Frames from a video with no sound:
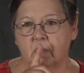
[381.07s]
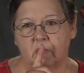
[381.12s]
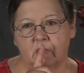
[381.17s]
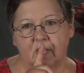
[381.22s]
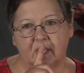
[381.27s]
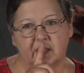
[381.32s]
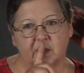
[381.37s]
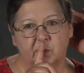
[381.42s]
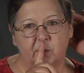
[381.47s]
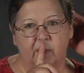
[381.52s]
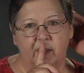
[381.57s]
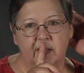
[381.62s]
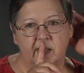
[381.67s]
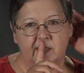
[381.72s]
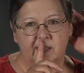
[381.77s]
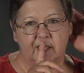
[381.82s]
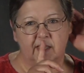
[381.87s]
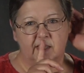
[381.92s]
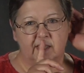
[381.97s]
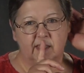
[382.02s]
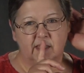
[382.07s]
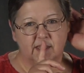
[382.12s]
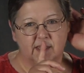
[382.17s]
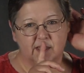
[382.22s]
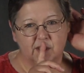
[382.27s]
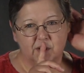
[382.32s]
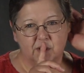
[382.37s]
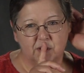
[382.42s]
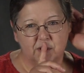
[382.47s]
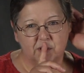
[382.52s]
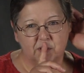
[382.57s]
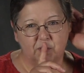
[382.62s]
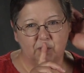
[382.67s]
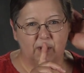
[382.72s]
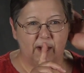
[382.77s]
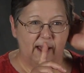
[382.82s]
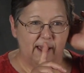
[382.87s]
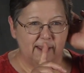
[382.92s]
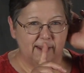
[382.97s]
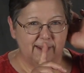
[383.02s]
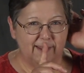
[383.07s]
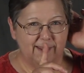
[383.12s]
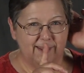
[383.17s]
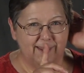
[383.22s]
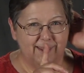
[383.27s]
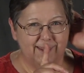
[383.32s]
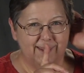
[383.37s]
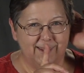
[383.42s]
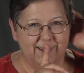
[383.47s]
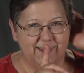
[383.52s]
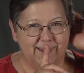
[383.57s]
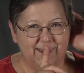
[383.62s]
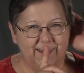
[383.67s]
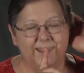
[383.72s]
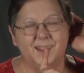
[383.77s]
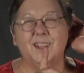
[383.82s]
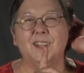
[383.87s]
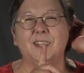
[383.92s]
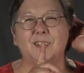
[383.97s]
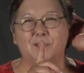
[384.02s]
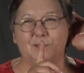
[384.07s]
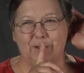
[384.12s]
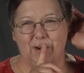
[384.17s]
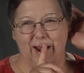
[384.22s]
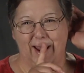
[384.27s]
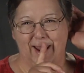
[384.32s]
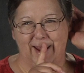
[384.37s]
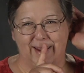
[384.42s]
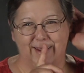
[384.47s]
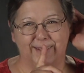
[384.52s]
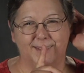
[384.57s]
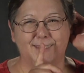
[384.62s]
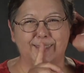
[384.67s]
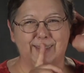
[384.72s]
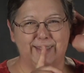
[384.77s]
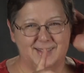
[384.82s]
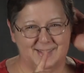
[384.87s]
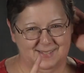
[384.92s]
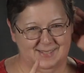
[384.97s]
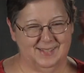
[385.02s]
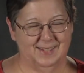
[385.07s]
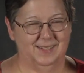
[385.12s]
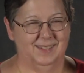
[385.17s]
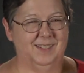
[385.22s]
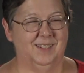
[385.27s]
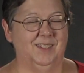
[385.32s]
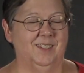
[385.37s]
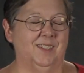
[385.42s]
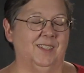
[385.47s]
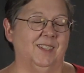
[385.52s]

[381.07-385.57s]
This one is what? Right, listen.